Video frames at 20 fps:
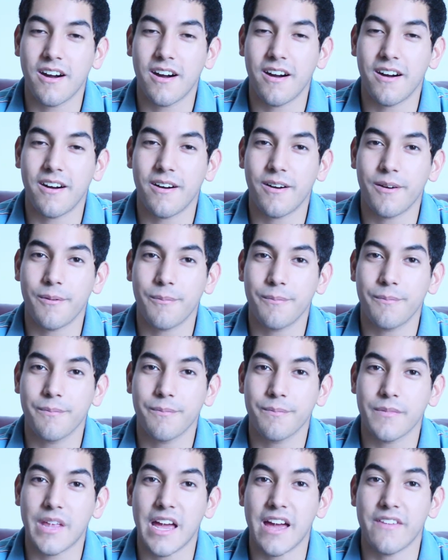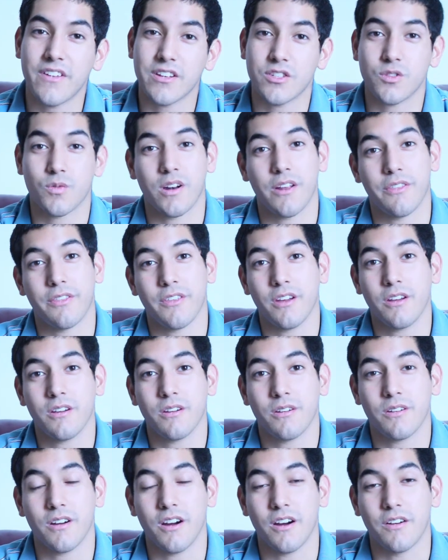And that's what I
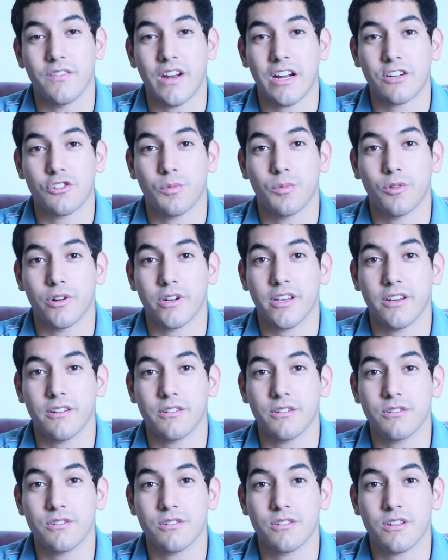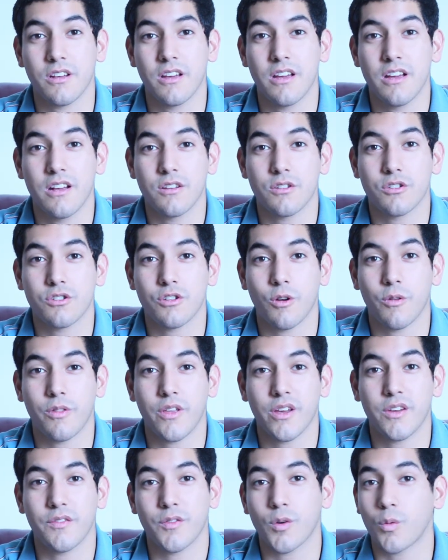think of Natural Born Killers. So
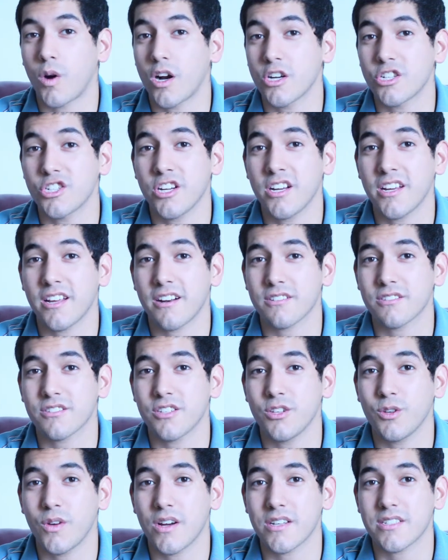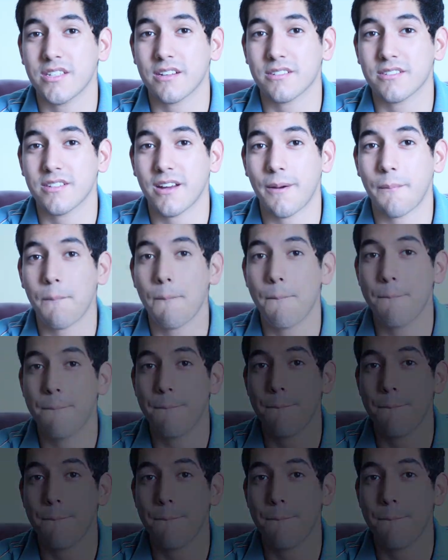thank you for watching, and I'll see you guys next time.